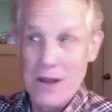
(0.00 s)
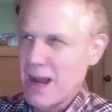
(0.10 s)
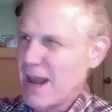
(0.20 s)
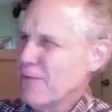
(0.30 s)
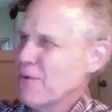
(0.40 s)

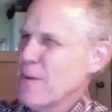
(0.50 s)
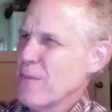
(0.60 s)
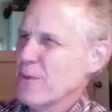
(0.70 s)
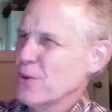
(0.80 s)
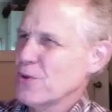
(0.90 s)
And I
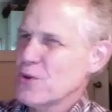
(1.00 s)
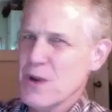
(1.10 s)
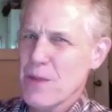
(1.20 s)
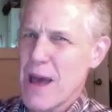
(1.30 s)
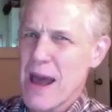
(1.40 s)
remember
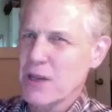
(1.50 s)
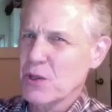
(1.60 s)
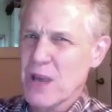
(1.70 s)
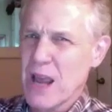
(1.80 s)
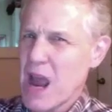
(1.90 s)
turning back and
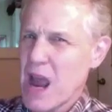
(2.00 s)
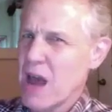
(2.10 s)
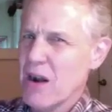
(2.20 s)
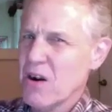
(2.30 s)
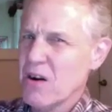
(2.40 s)
looking
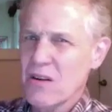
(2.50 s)
at her.